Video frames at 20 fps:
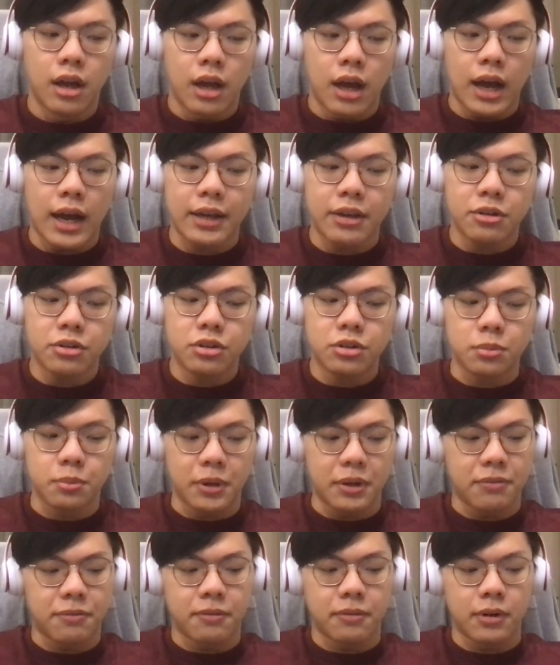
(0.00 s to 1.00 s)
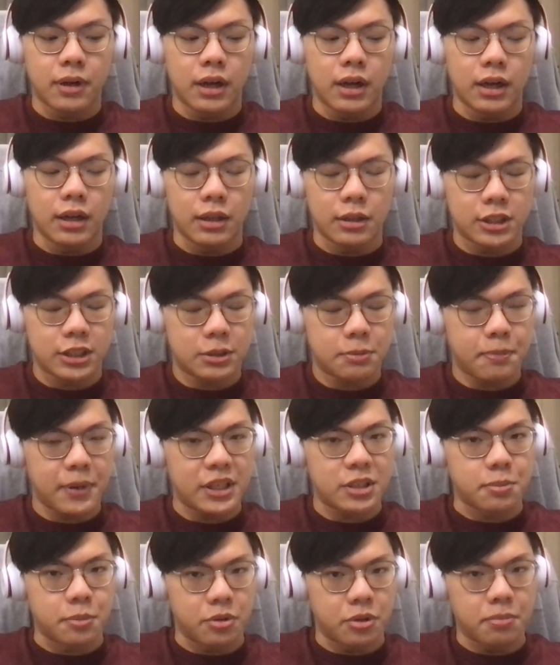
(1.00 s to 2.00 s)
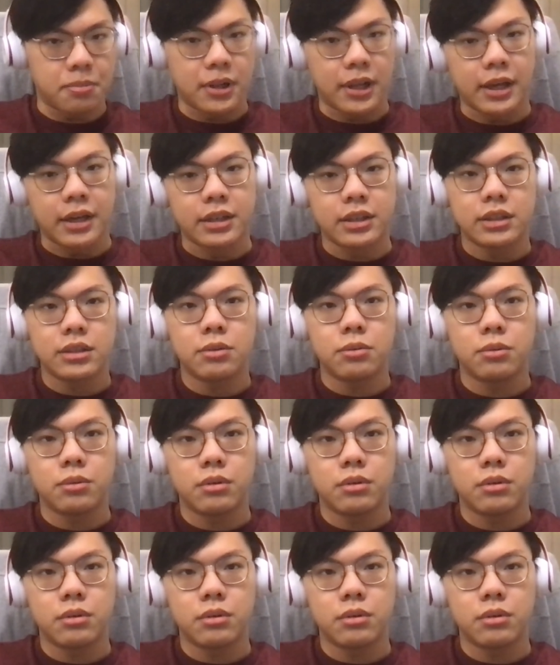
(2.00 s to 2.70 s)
I used to be a Space Marine player,